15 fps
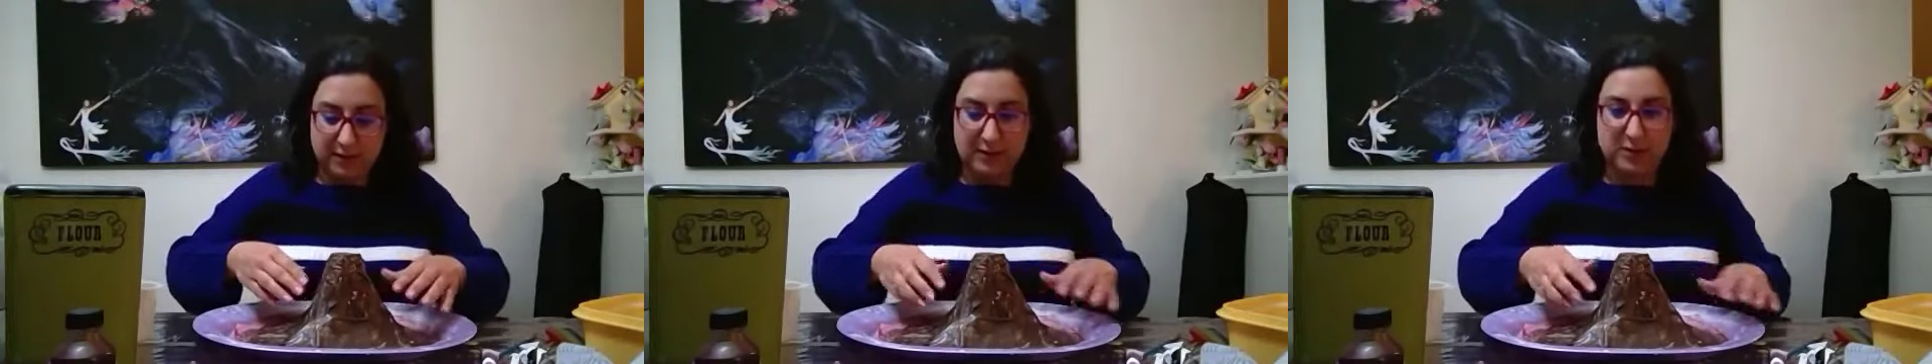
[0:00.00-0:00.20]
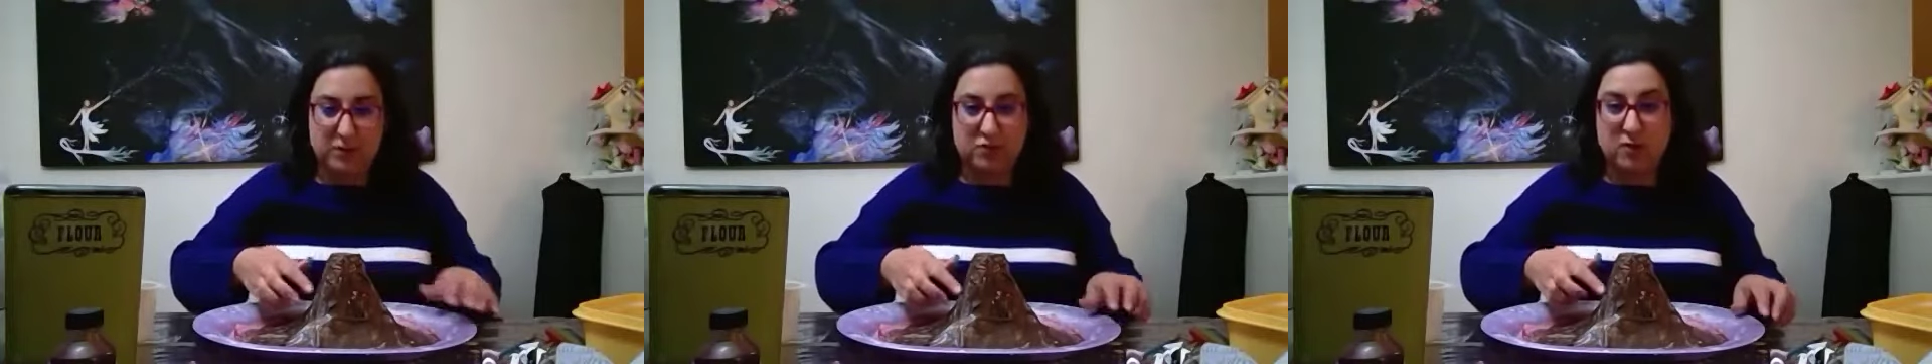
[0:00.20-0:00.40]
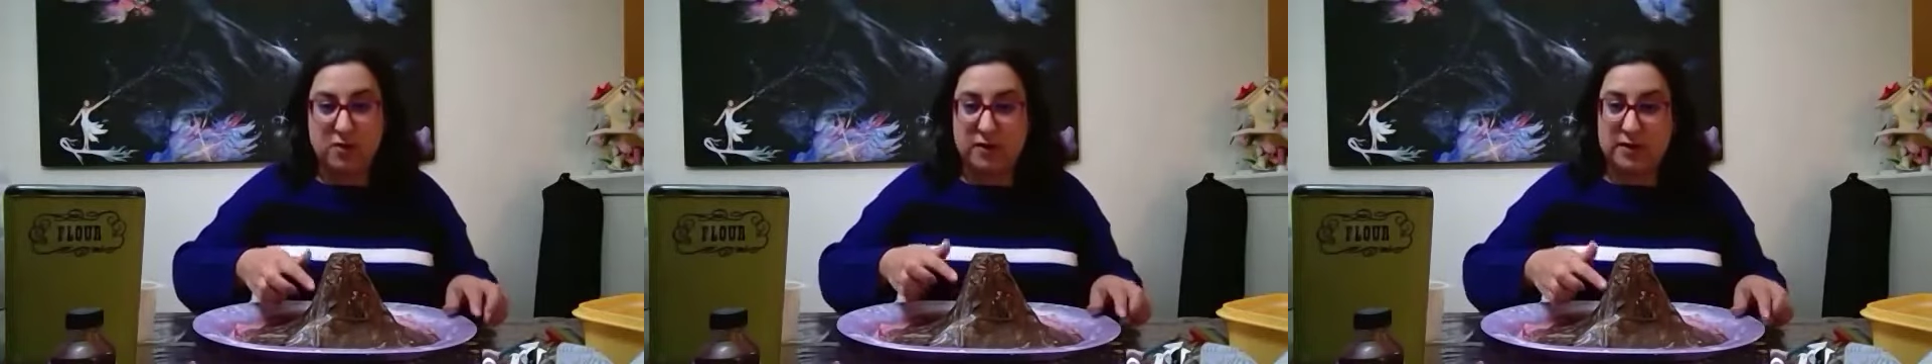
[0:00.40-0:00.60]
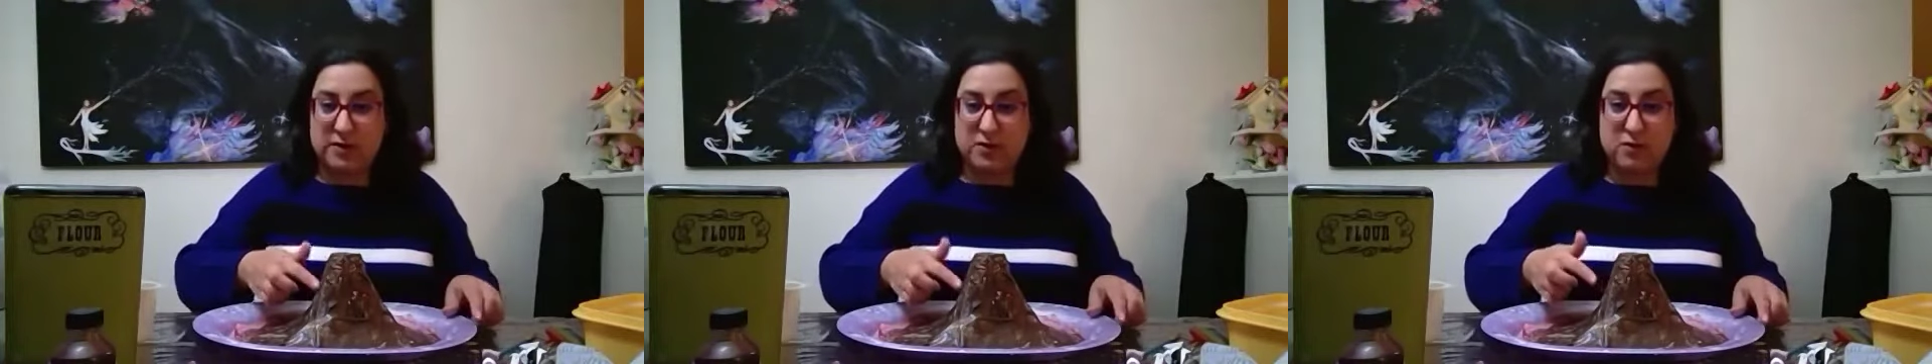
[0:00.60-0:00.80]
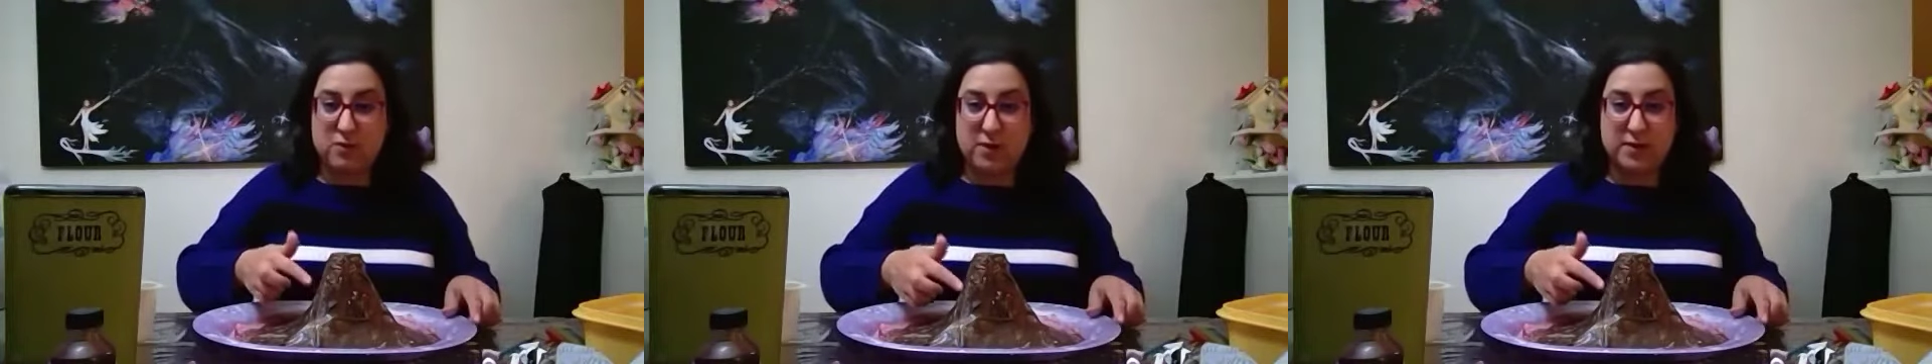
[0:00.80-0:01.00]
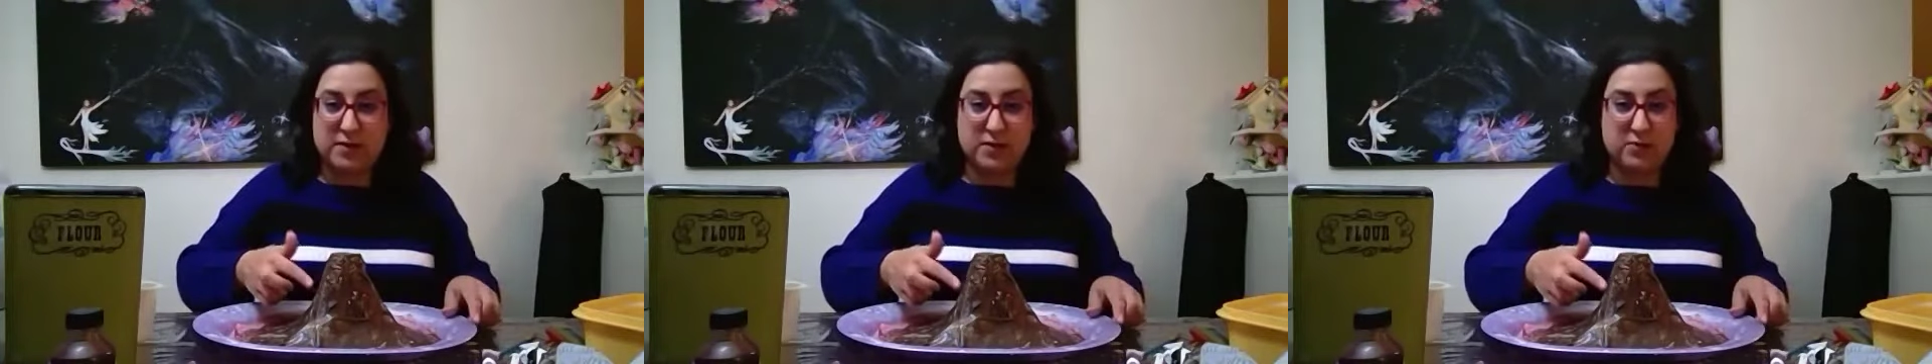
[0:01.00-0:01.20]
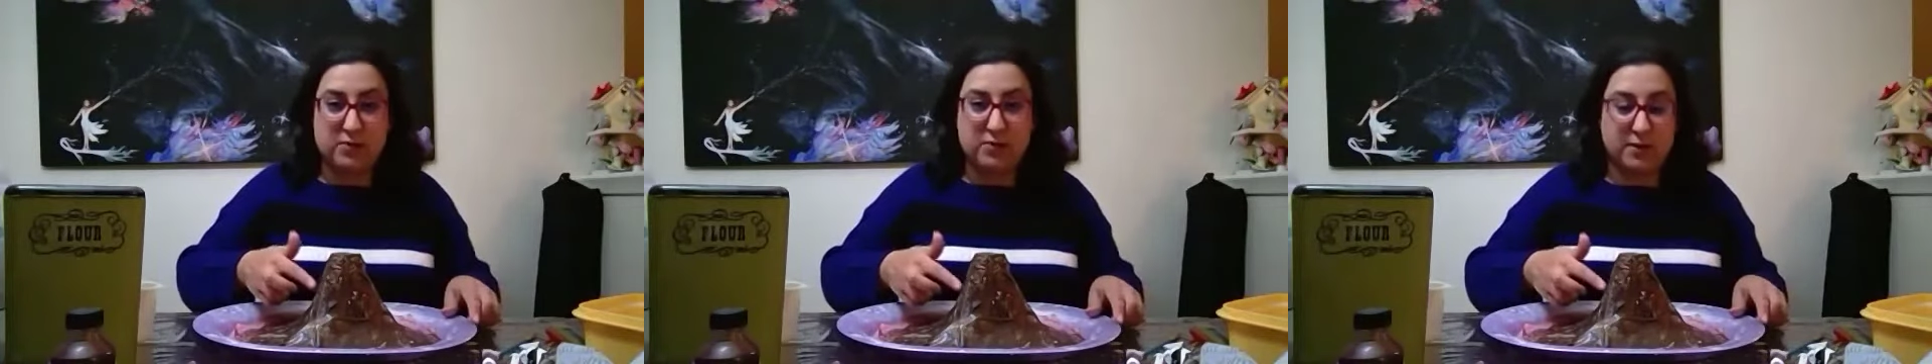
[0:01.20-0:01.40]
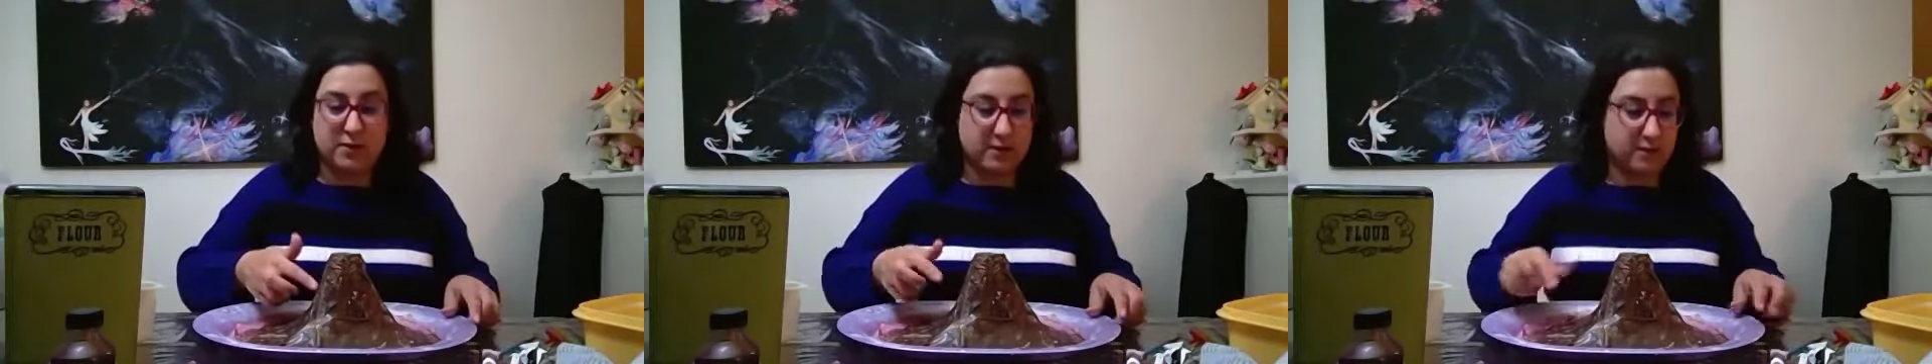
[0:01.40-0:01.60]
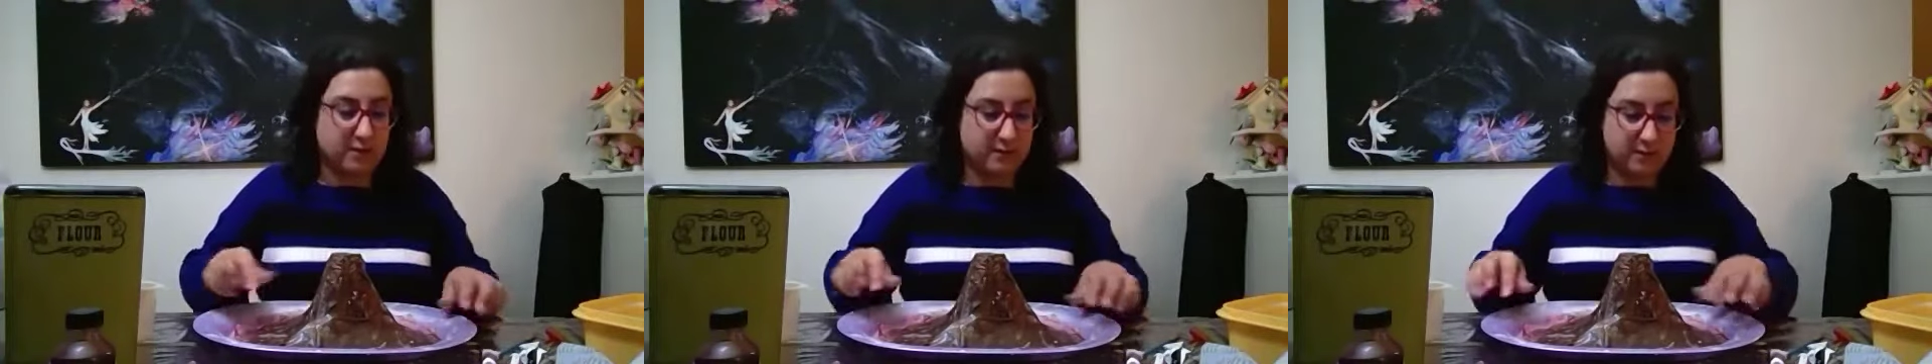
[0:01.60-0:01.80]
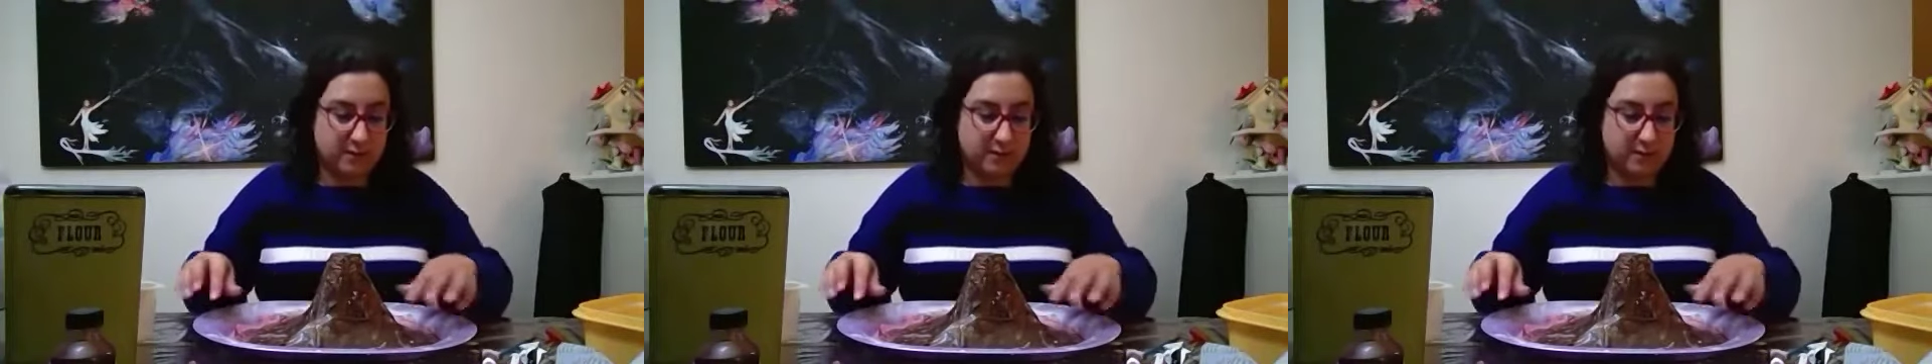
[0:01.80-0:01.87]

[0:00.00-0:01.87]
it's dried, it's quite sturdy.